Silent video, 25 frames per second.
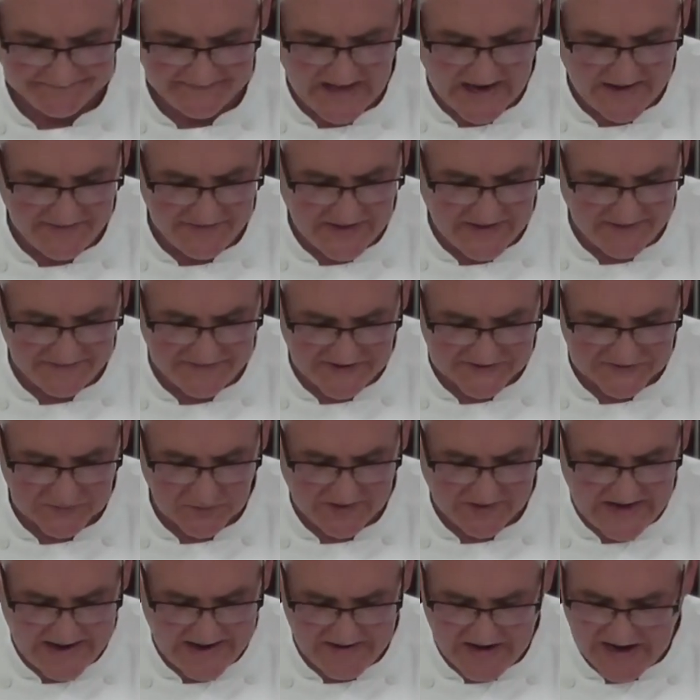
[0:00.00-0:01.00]
I thought this
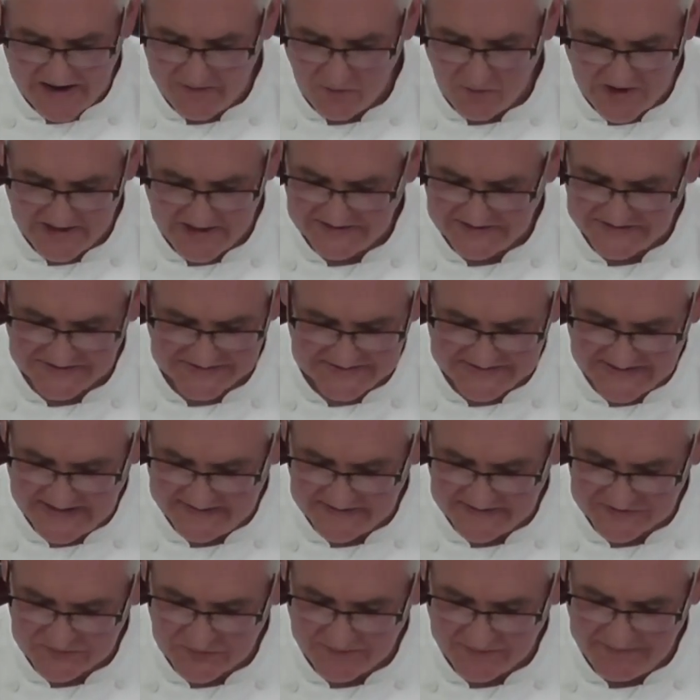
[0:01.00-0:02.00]
one, I want to just
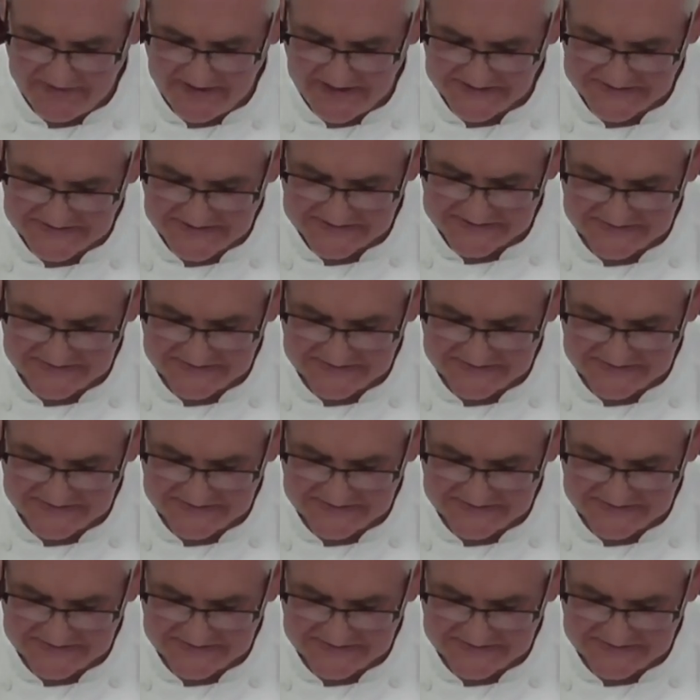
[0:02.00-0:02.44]
say this one because